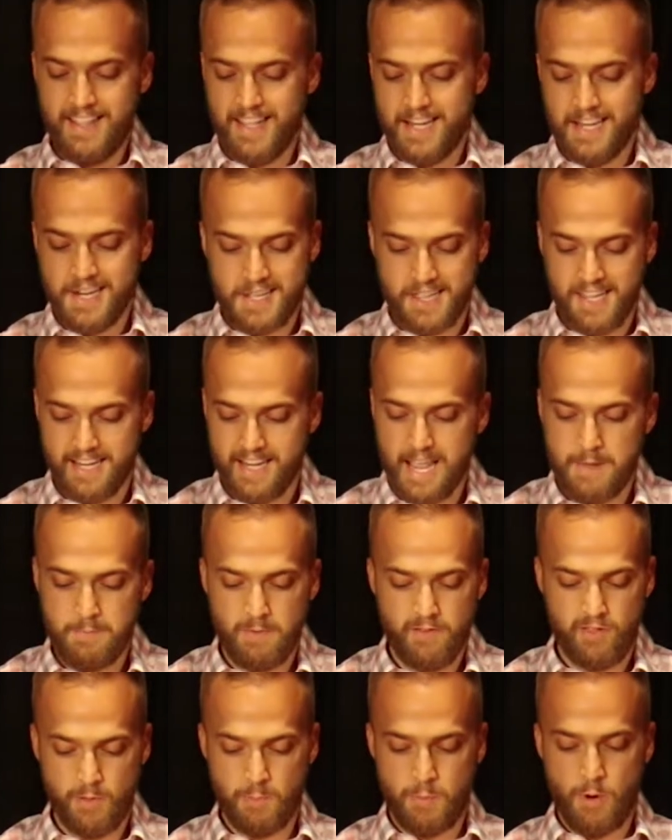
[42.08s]
is the
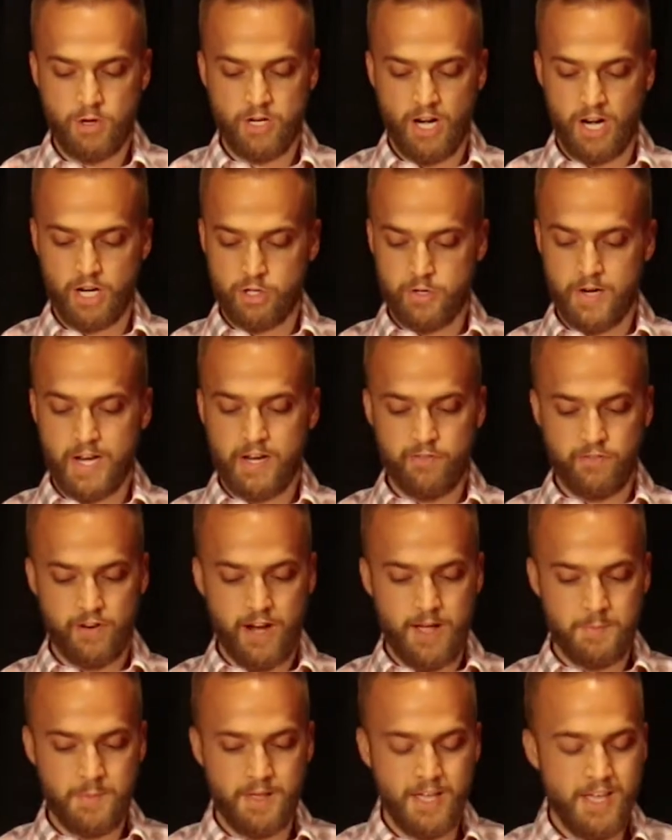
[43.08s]
name of the Boneyard Creek
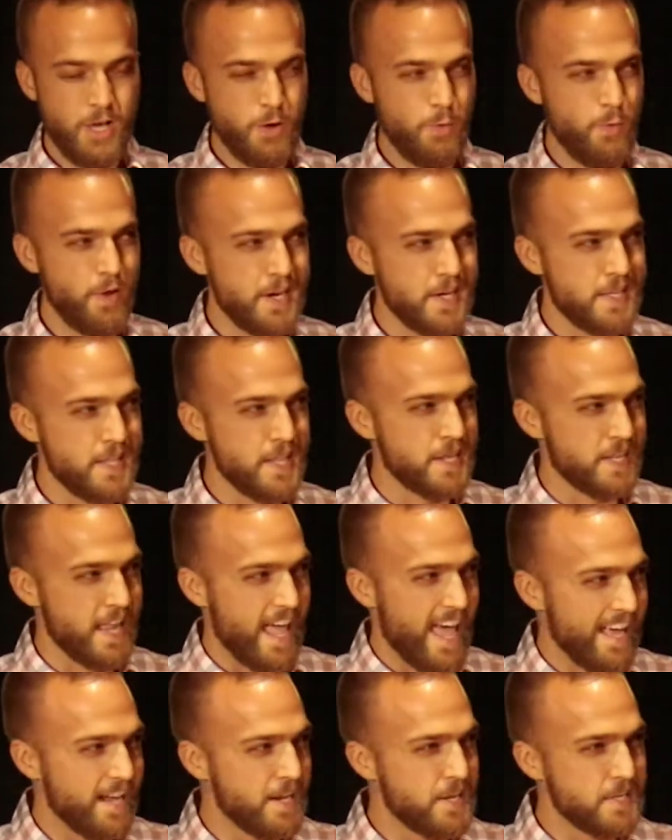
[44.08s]
from? What is this
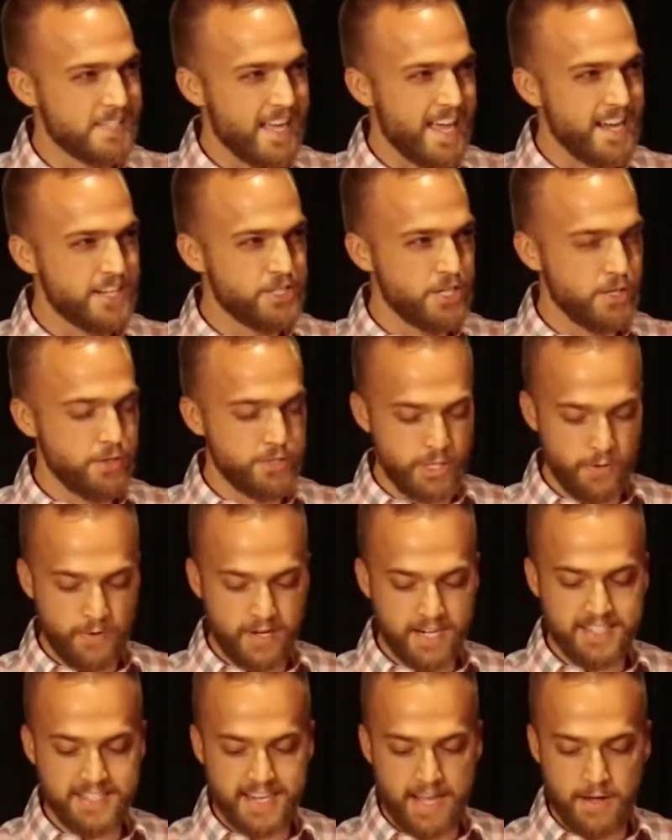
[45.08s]
egg statue
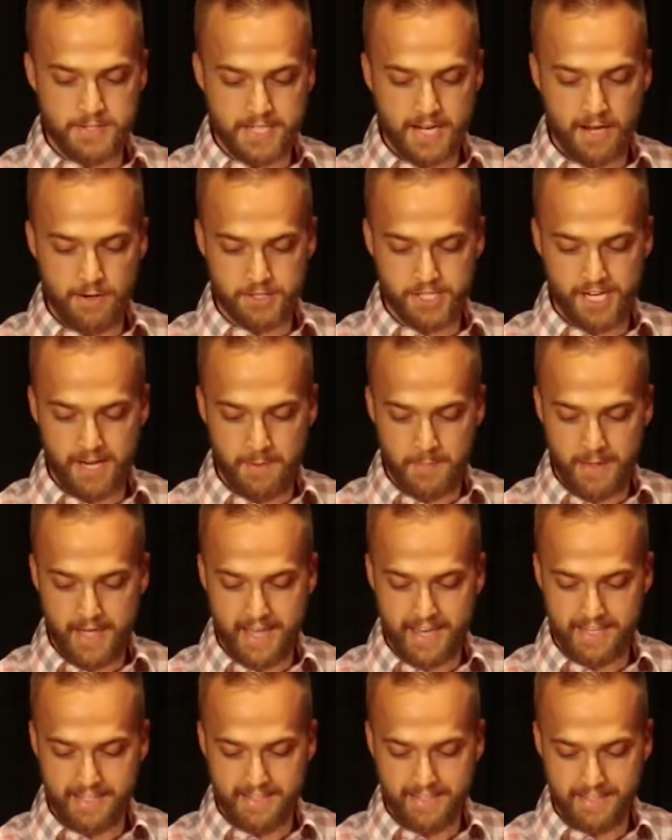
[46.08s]
doing in downtown
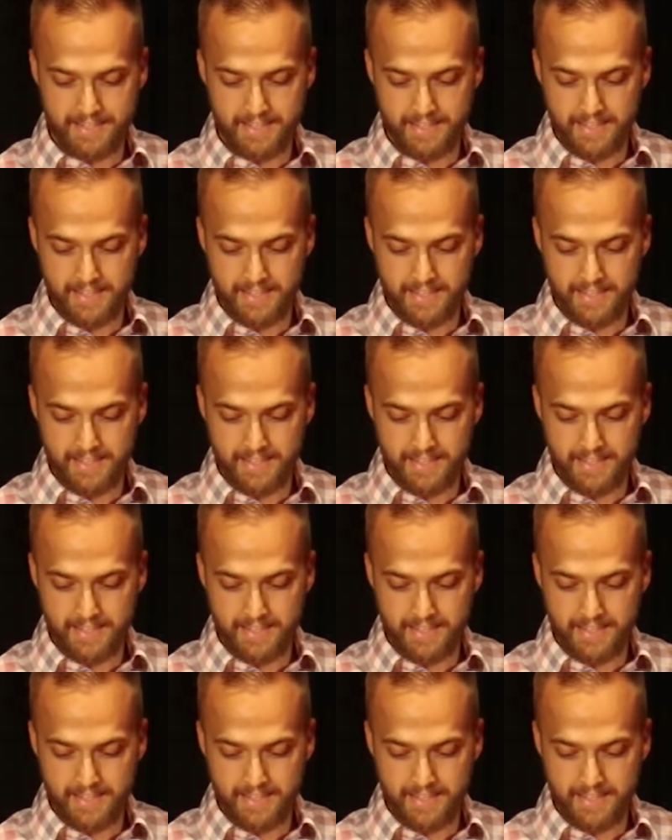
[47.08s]
Champaign?